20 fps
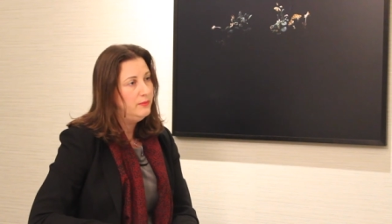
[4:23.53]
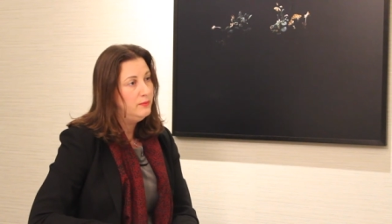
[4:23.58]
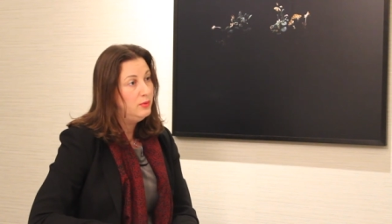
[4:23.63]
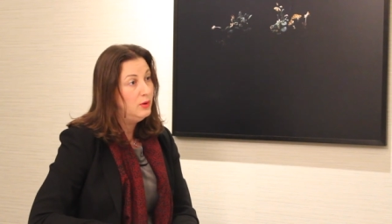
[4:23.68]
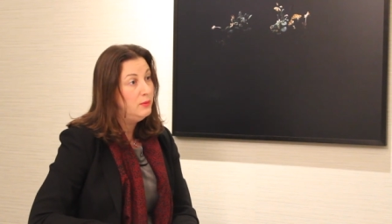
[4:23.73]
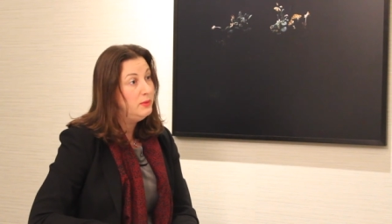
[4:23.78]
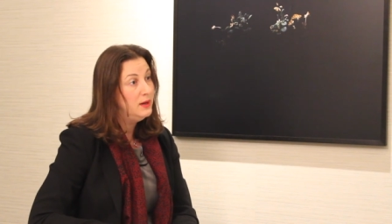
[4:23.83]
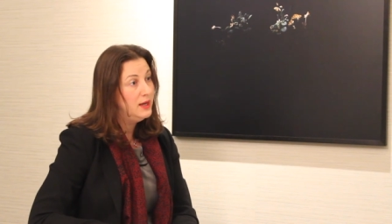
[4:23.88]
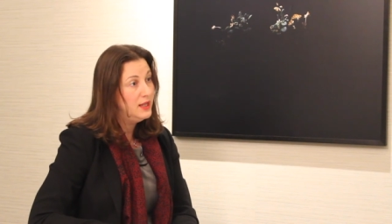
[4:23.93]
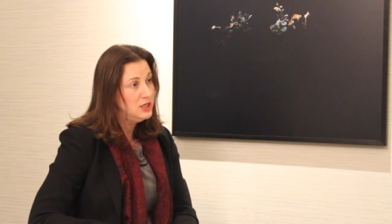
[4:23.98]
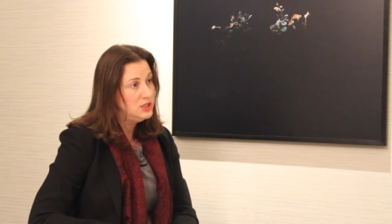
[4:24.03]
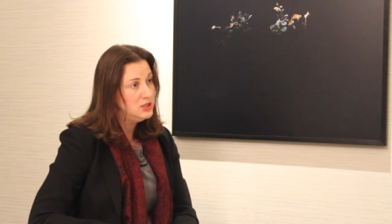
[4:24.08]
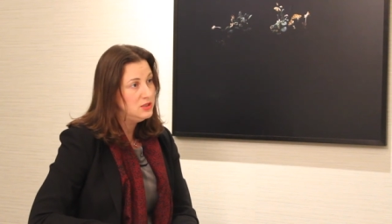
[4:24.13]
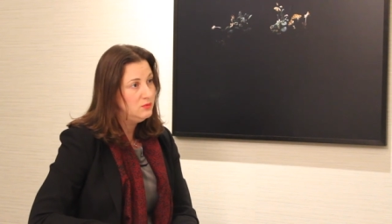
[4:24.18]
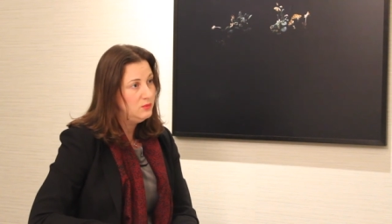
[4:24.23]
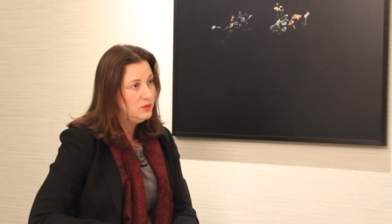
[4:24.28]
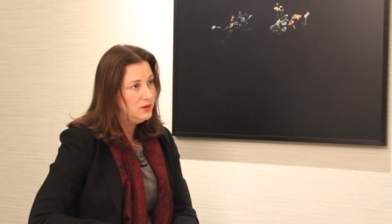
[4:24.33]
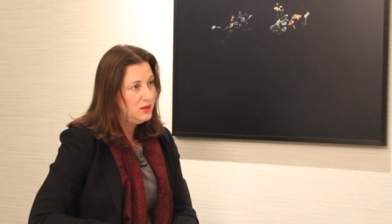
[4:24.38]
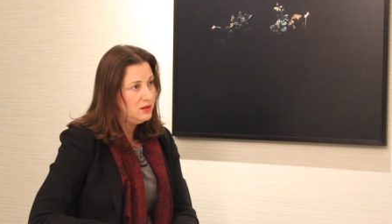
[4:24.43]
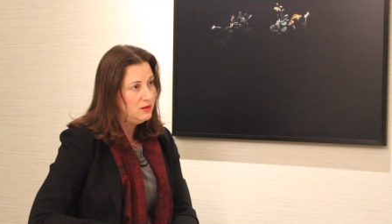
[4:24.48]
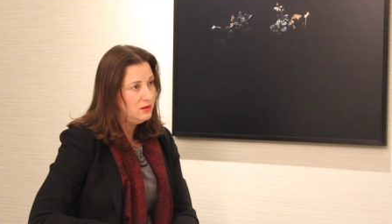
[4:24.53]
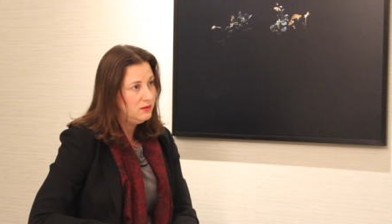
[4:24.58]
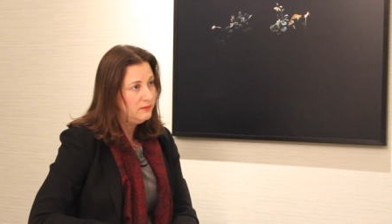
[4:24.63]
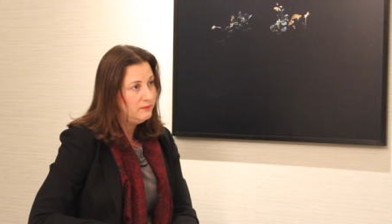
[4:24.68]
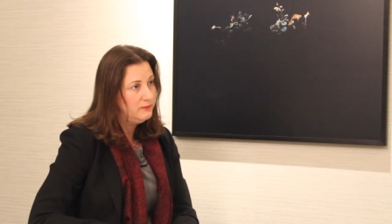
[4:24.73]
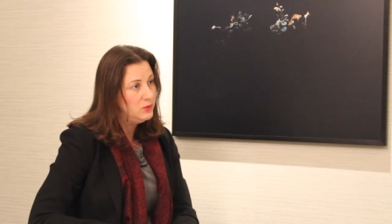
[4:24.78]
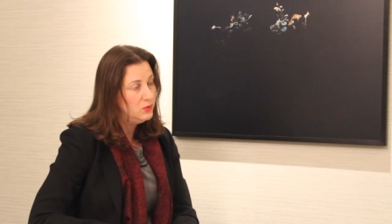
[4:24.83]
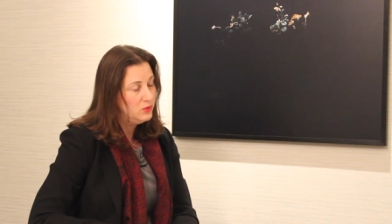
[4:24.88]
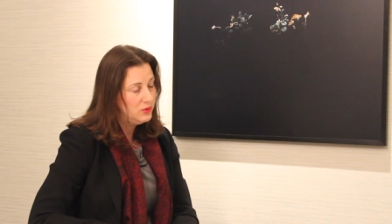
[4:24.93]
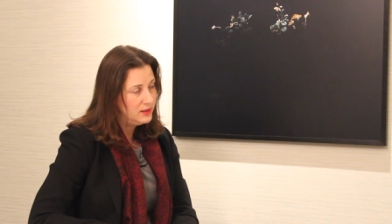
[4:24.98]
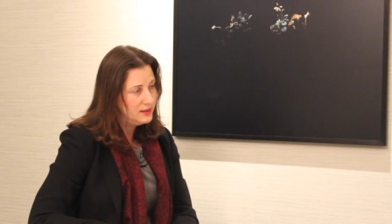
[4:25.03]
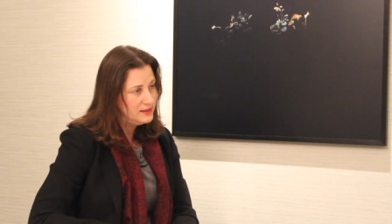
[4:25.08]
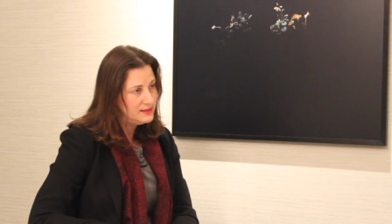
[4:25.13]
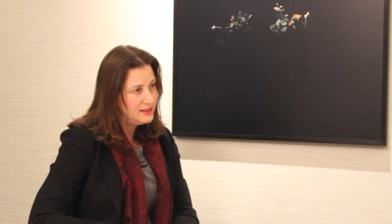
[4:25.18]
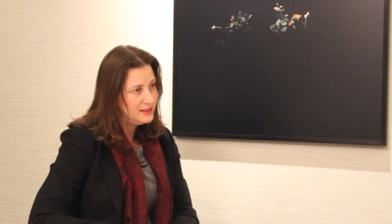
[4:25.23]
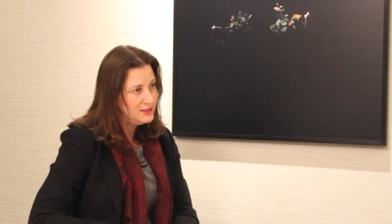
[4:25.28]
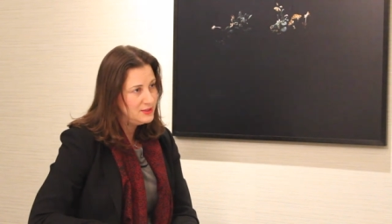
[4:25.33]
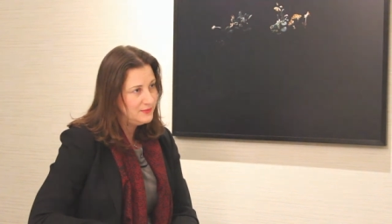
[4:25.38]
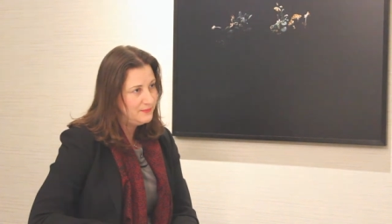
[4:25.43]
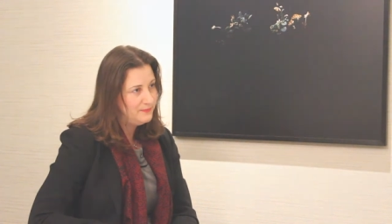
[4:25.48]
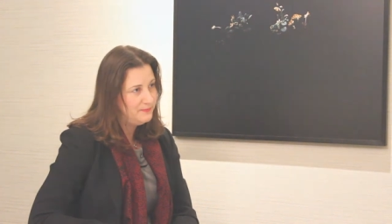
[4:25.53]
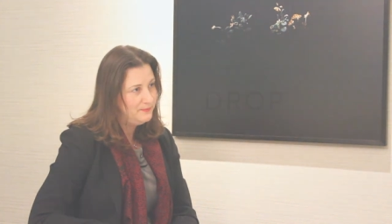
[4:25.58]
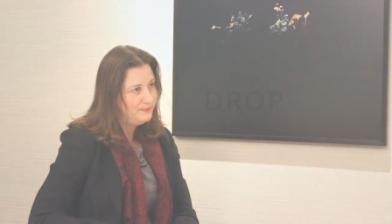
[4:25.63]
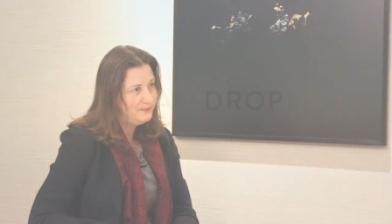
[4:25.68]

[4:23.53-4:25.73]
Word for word: population within our organisation.